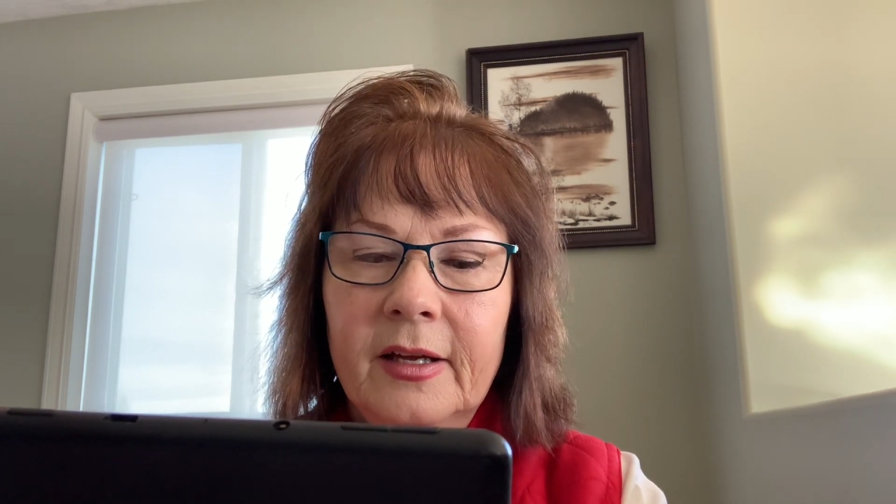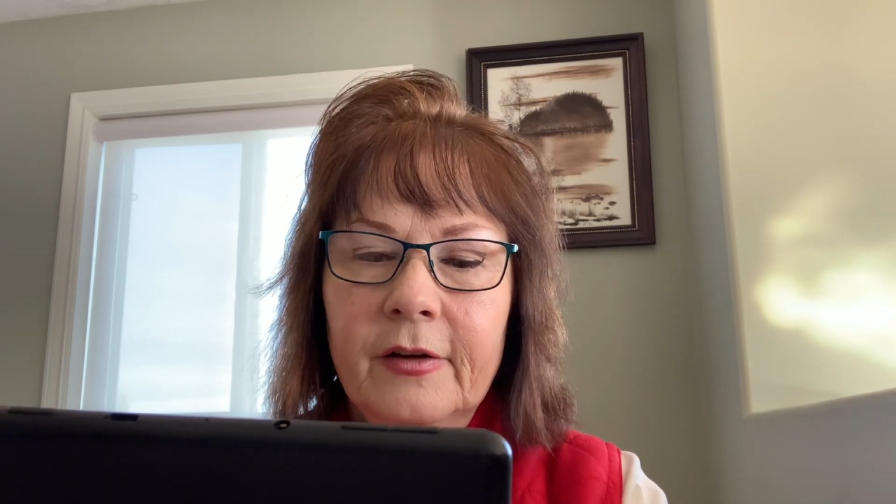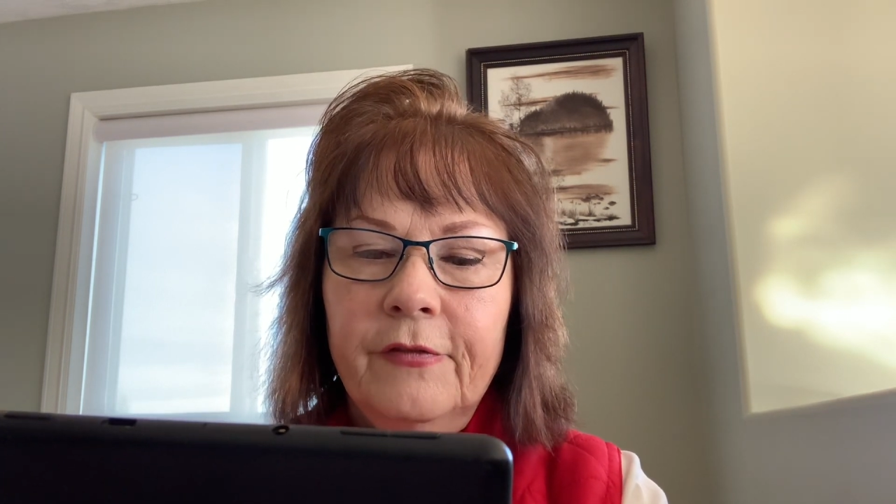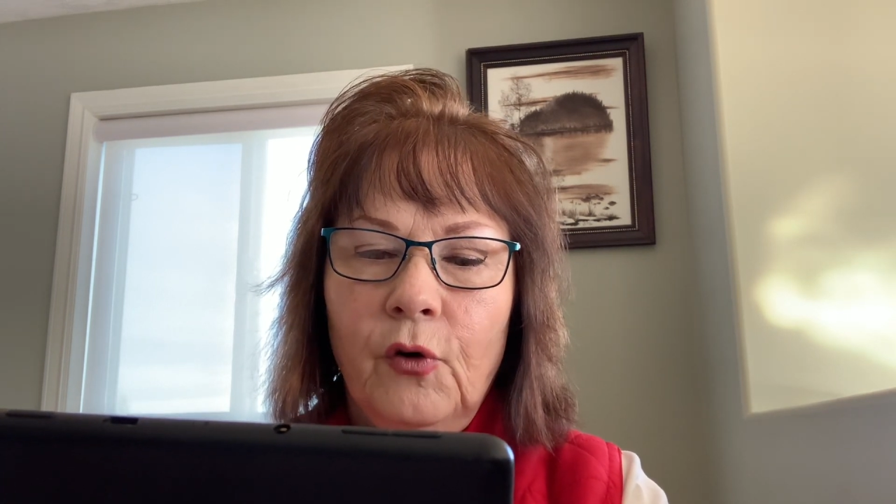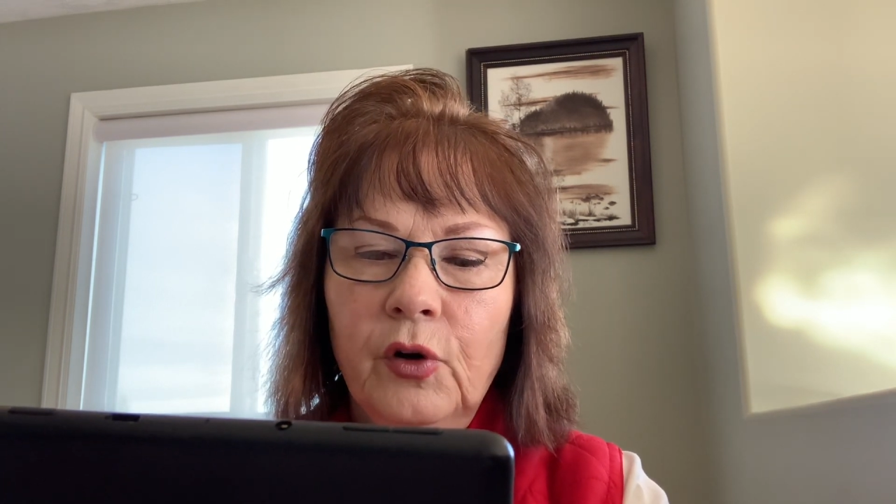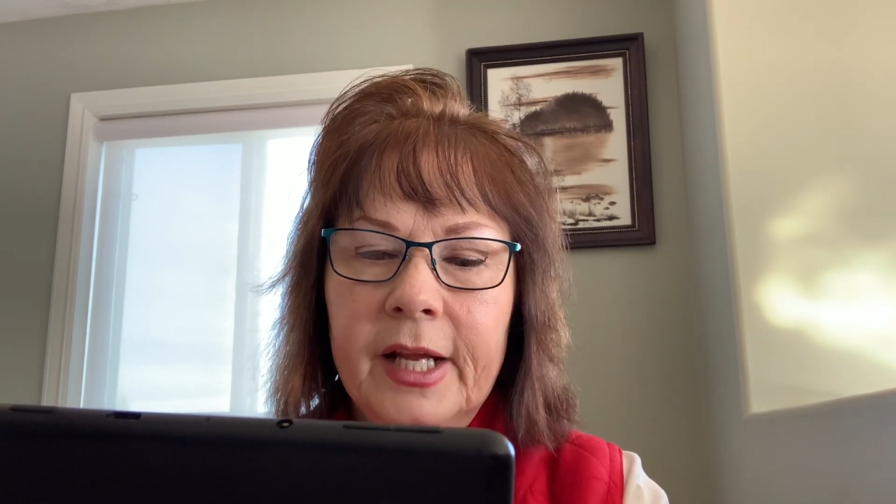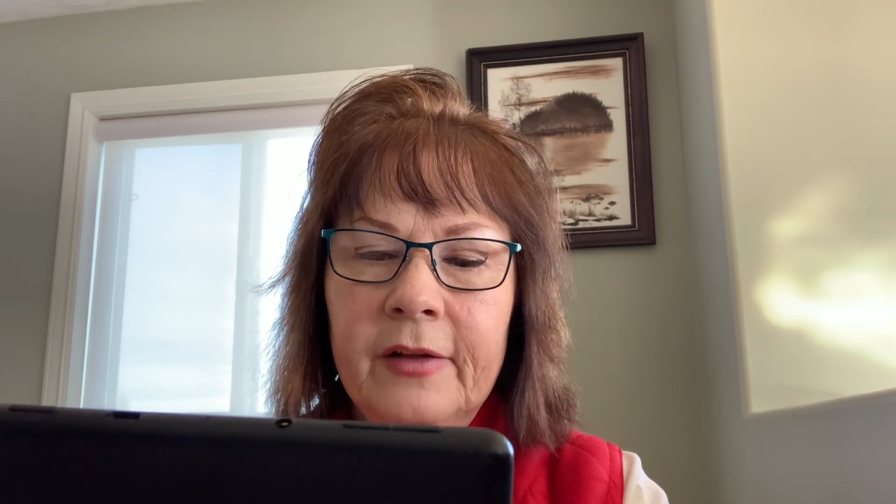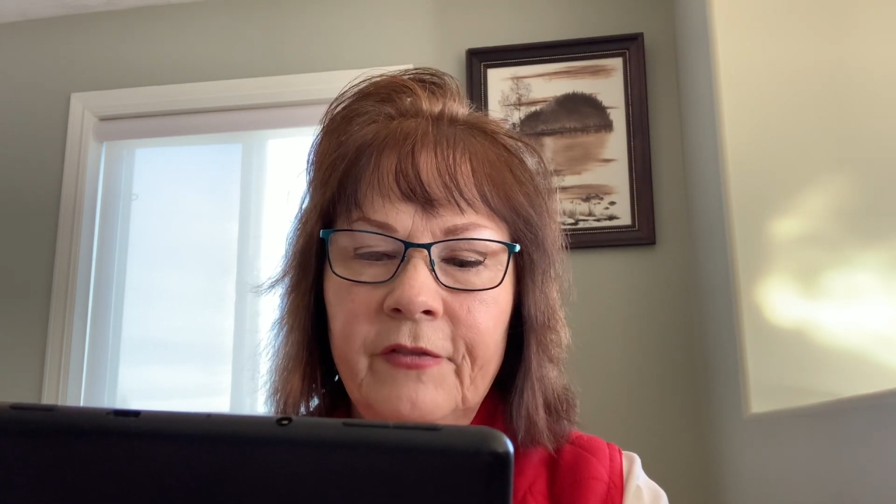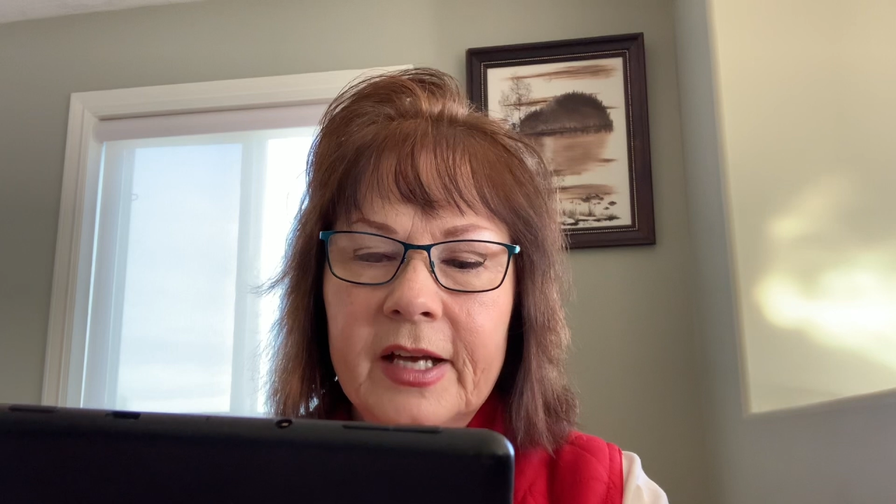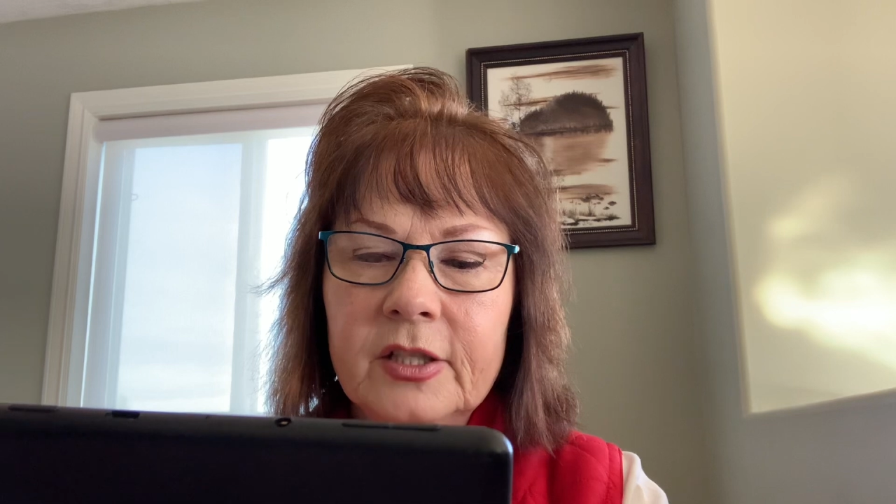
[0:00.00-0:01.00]
Foreign
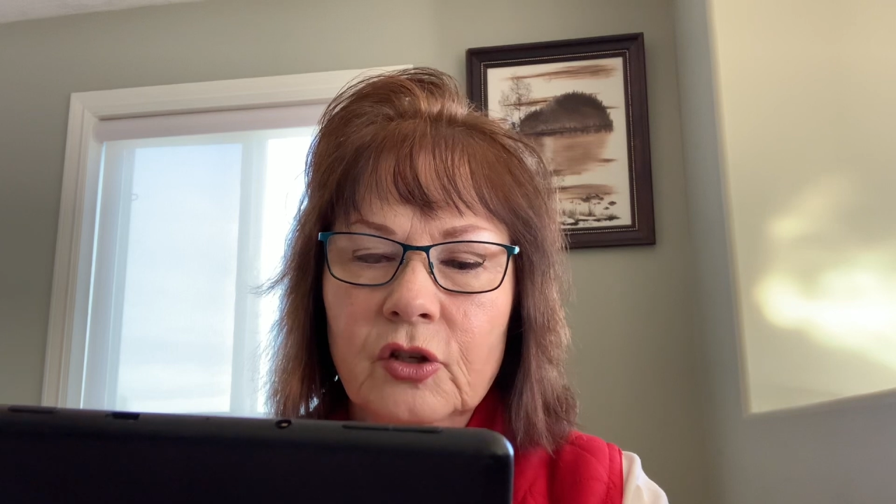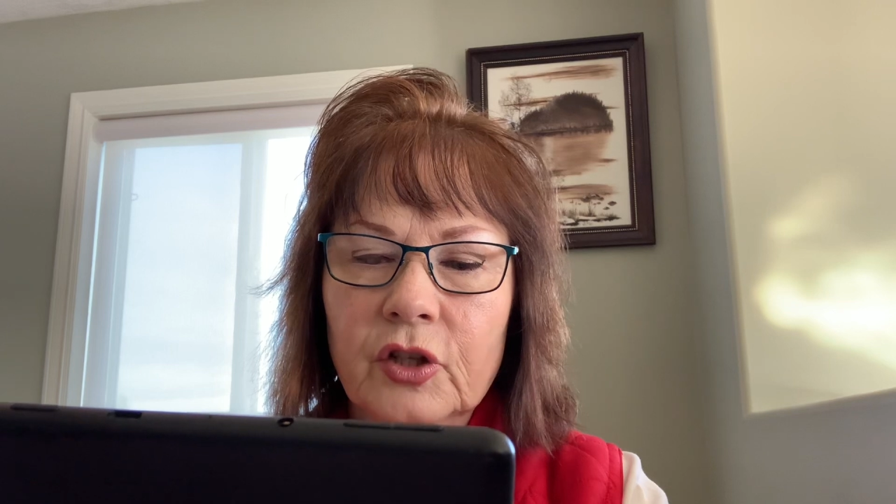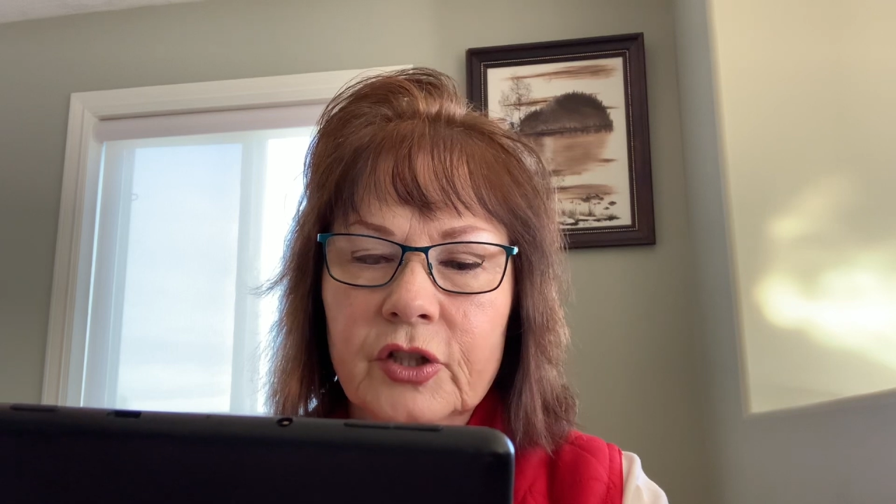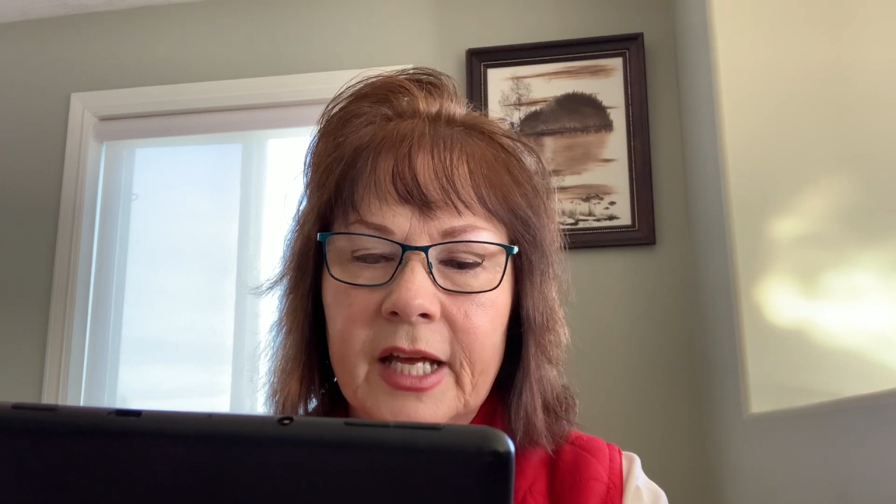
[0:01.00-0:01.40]
investors